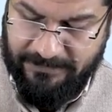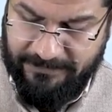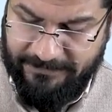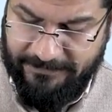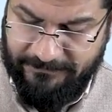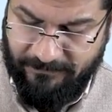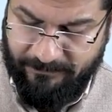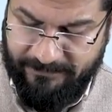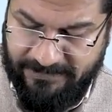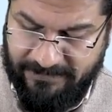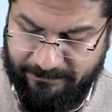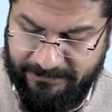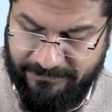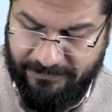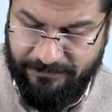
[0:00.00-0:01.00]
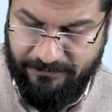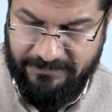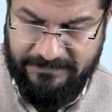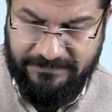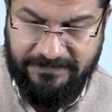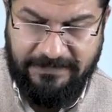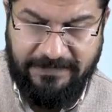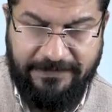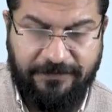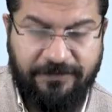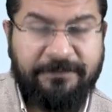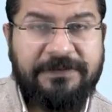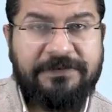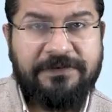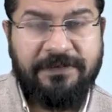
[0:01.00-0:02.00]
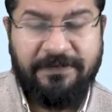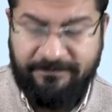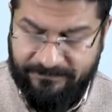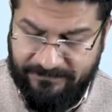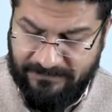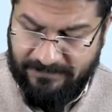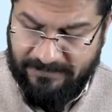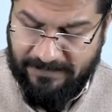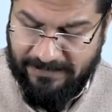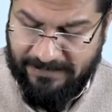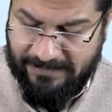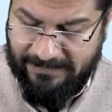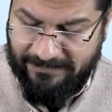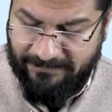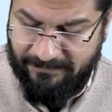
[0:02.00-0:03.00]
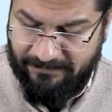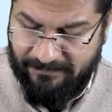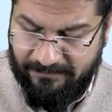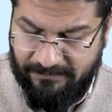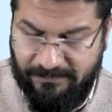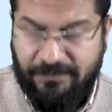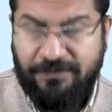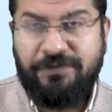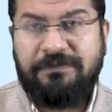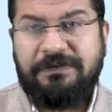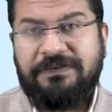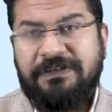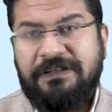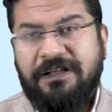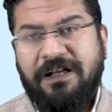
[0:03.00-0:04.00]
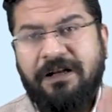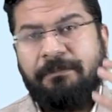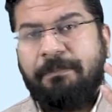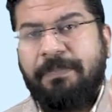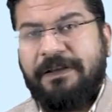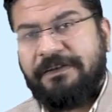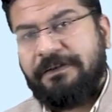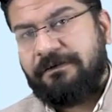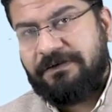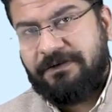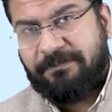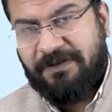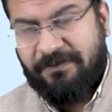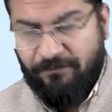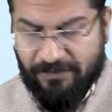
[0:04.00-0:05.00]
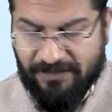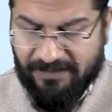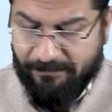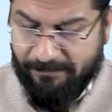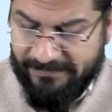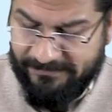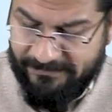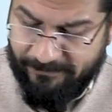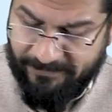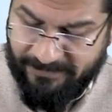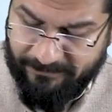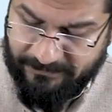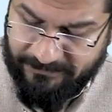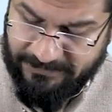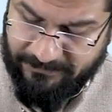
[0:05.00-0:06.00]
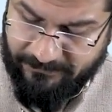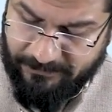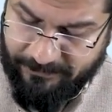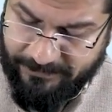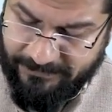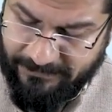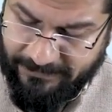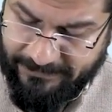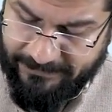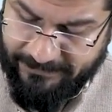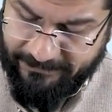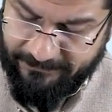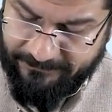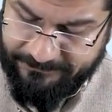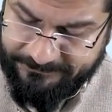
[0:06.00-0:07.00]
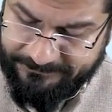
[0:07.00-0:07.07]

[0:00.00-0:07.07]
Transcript: In case of male patient, you can see gynecomastia, and you will see compressive symptom. What are compressive symptoms? There will be headache